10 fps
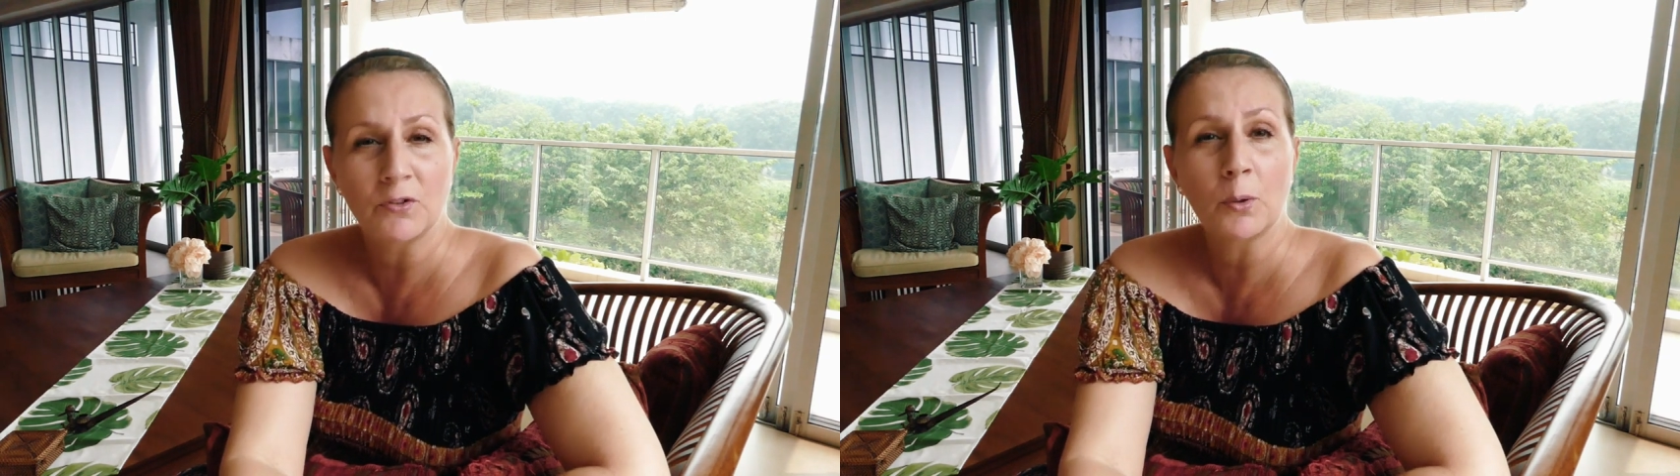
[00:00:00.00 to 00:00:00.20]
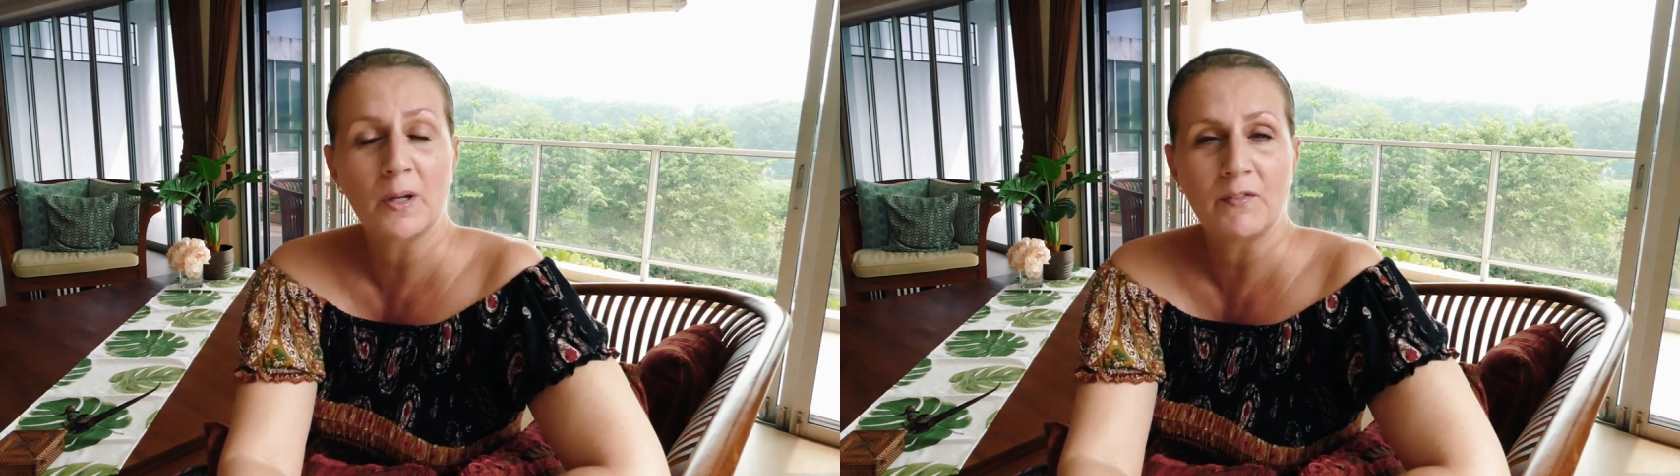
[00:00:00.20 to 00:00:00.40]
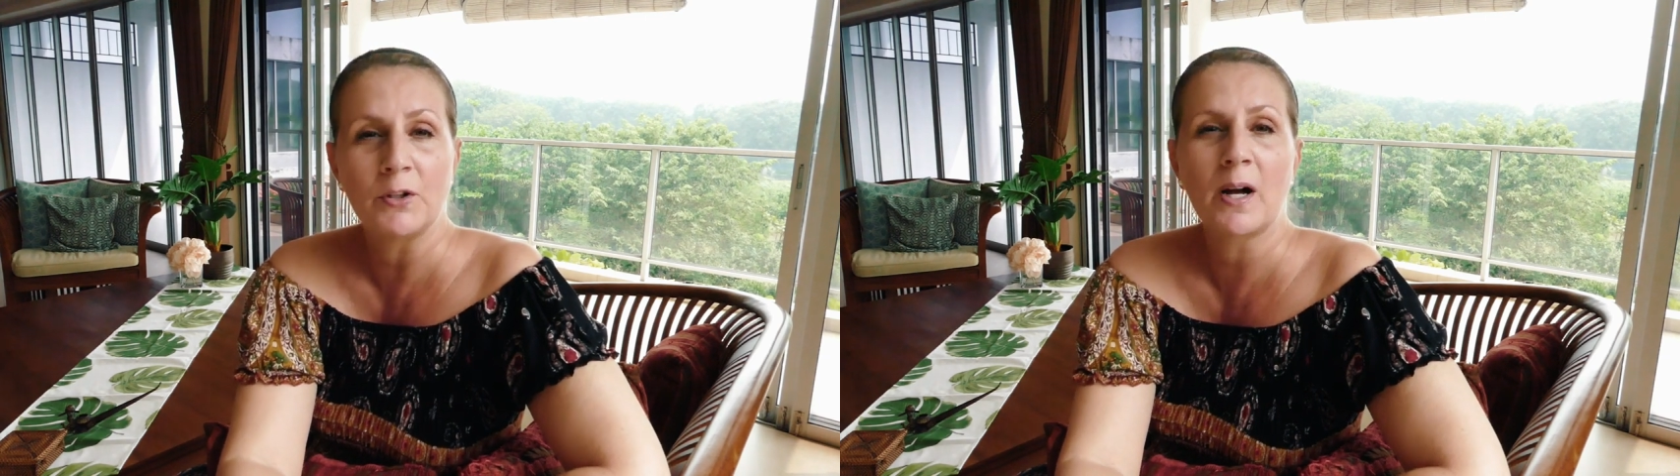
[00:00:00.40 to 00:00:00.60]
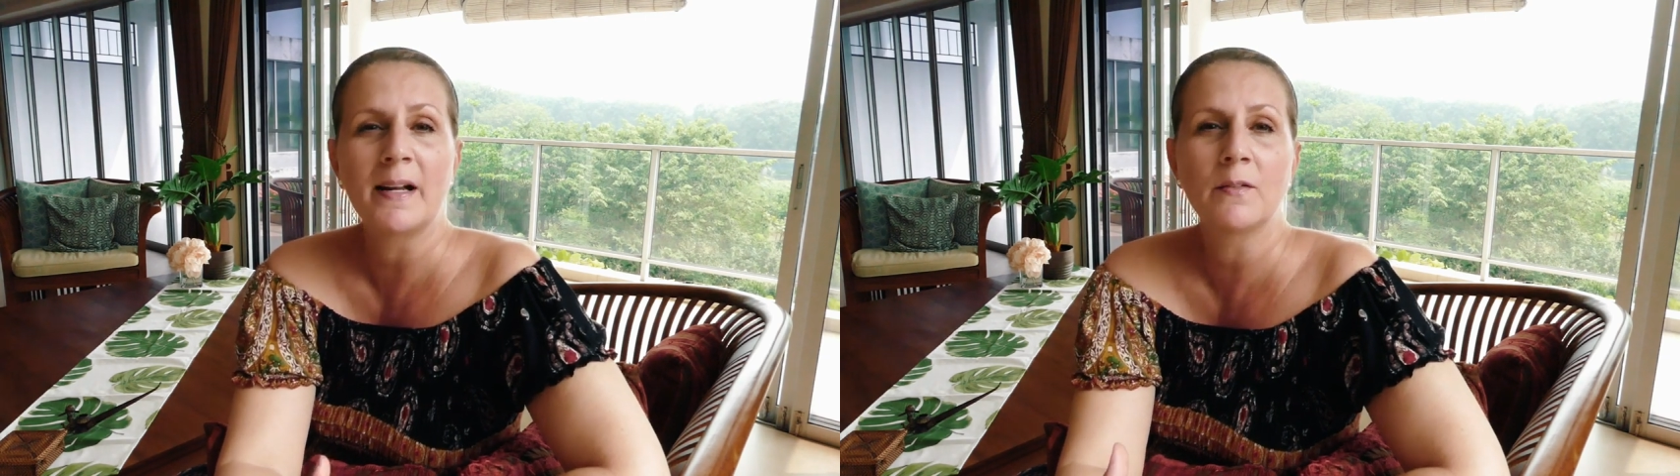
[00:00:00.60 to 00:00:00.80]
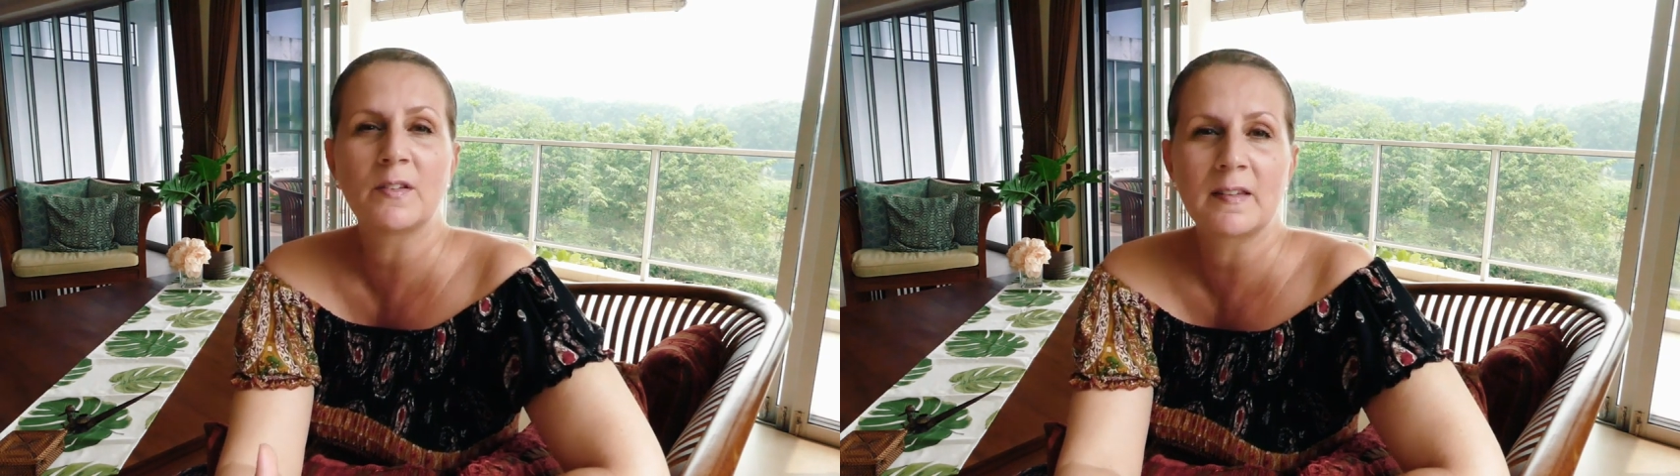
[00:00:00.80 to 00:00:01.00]
So if you
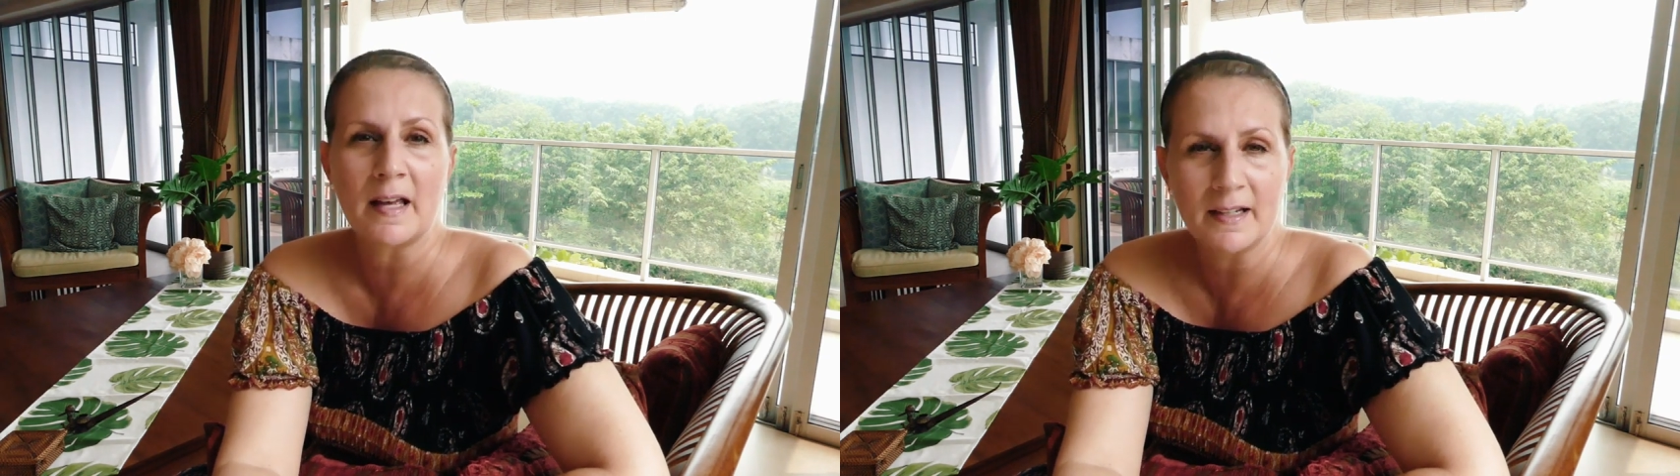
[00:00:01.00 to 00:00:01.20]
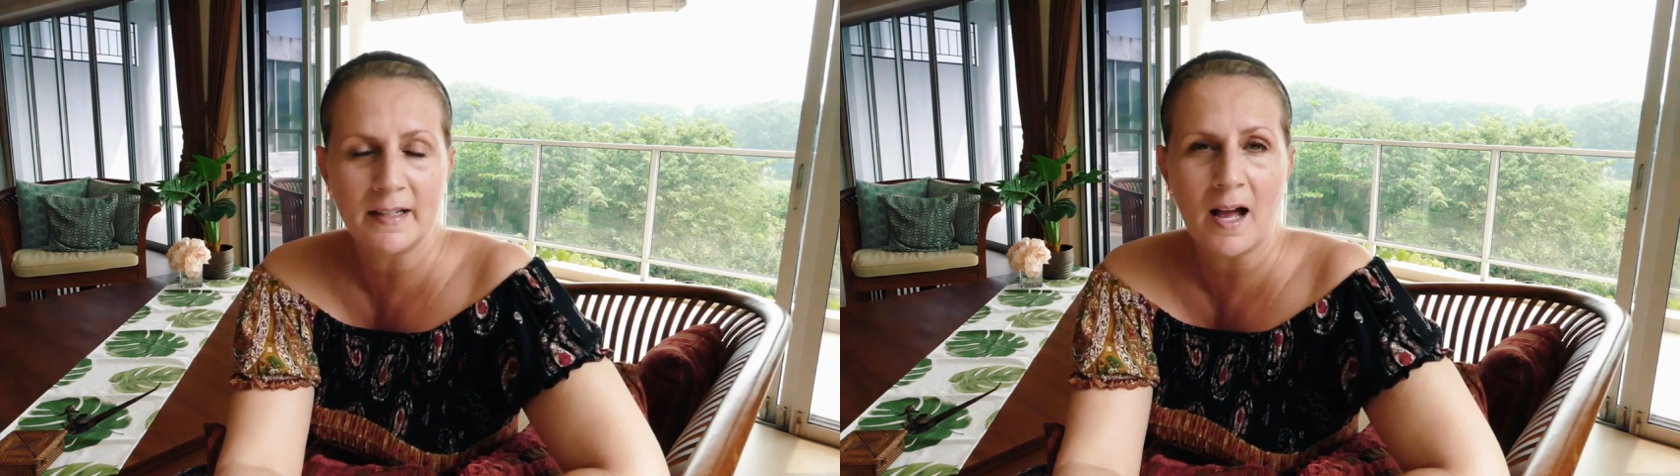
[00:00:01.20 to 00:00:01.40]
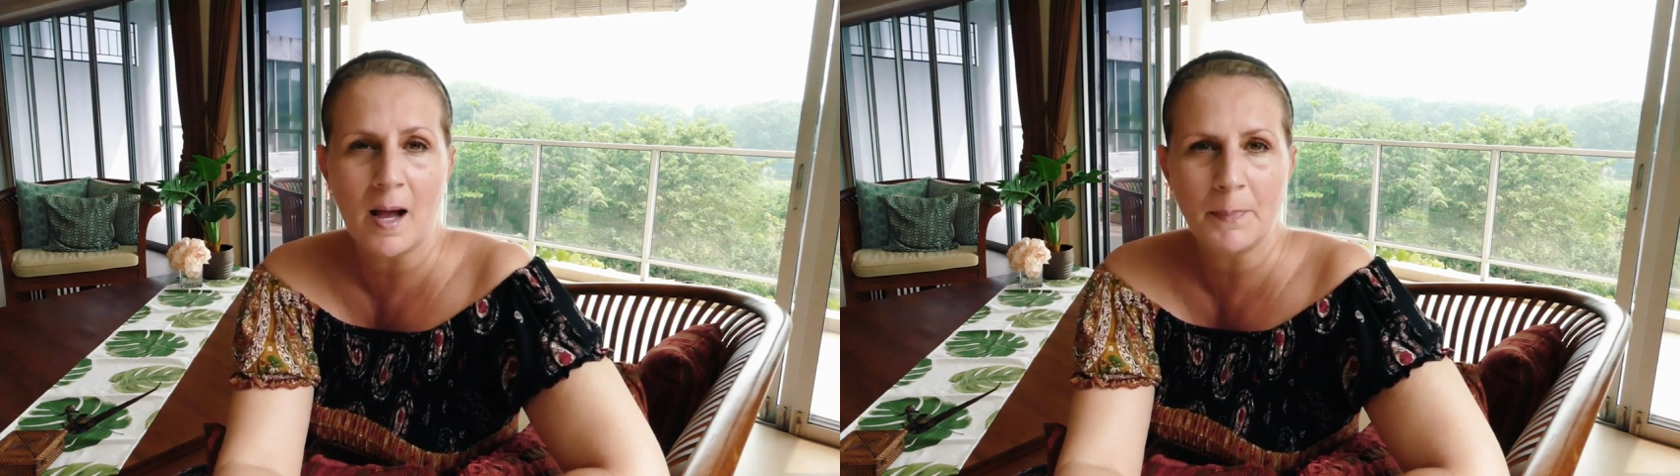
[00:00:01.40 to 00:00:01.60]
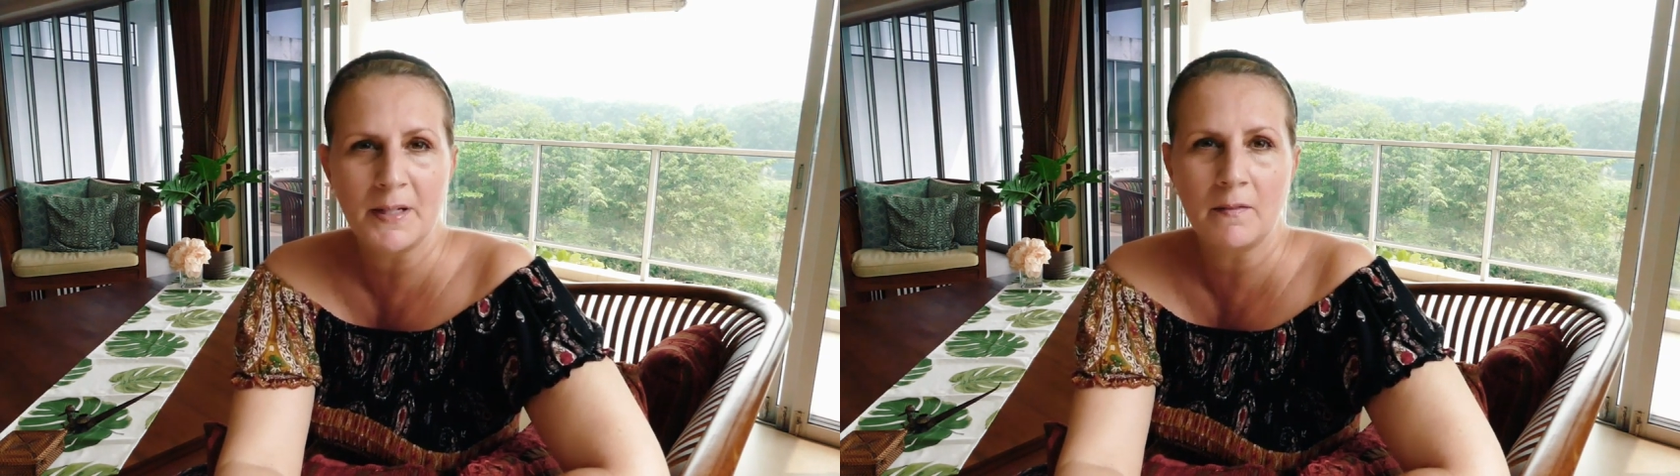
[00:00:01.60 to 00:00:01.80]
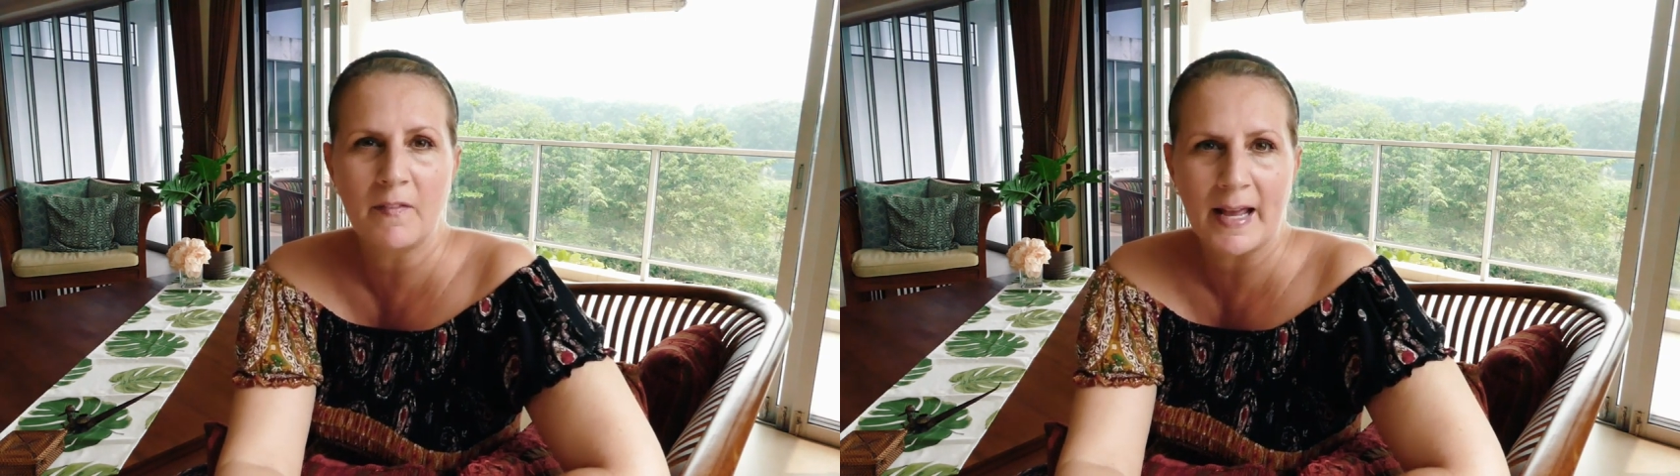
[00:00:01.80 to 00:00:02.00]
kind of set it up
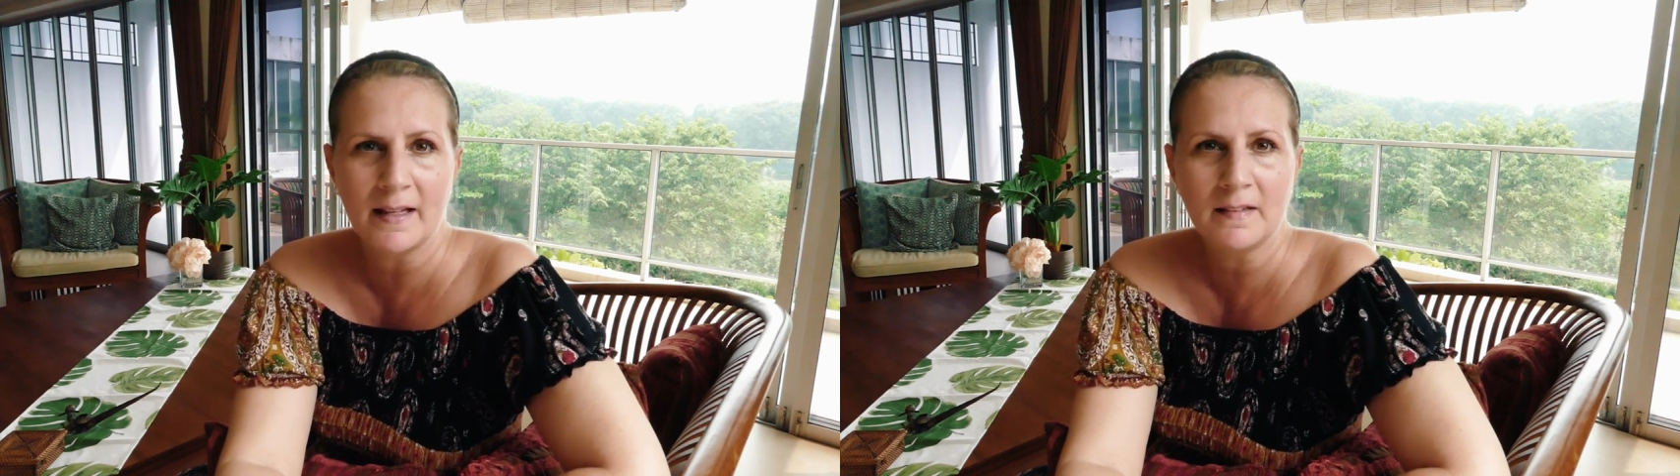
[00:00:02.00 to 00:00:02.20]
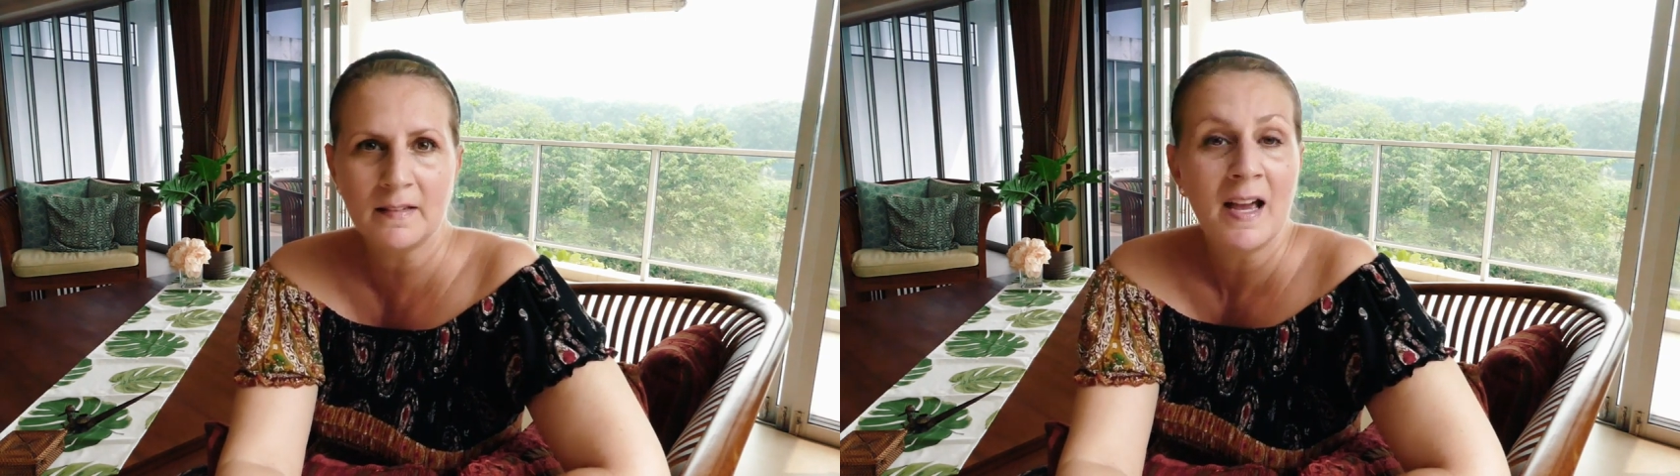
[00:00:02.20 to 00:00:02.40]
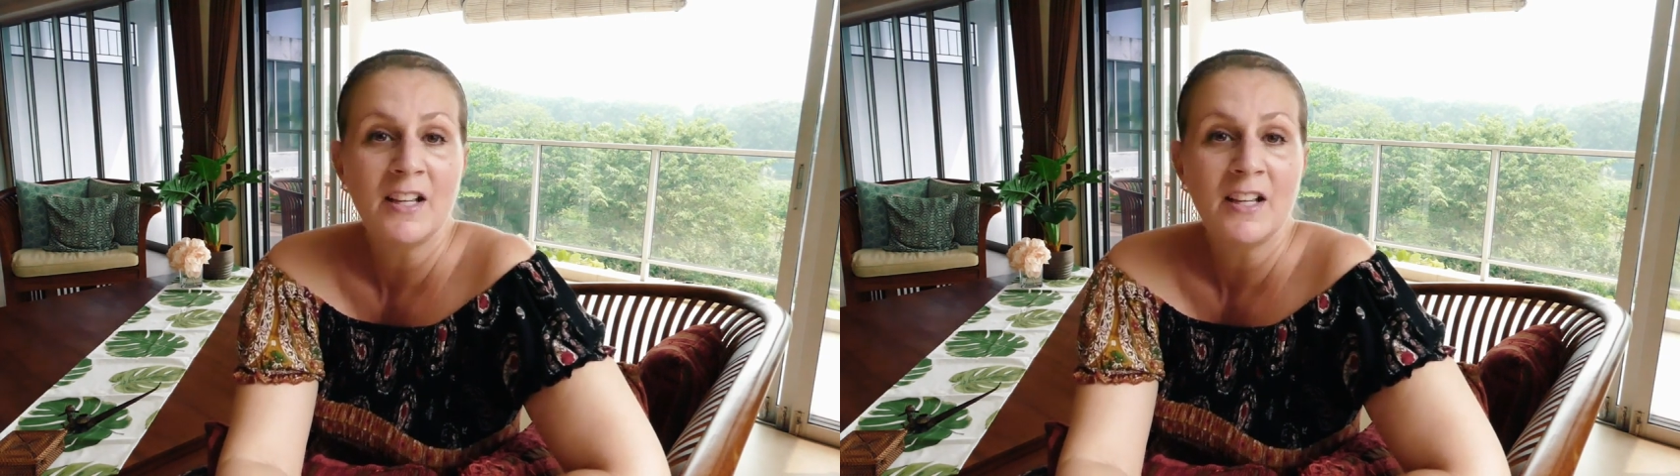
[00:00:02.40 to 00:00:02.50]
in advance,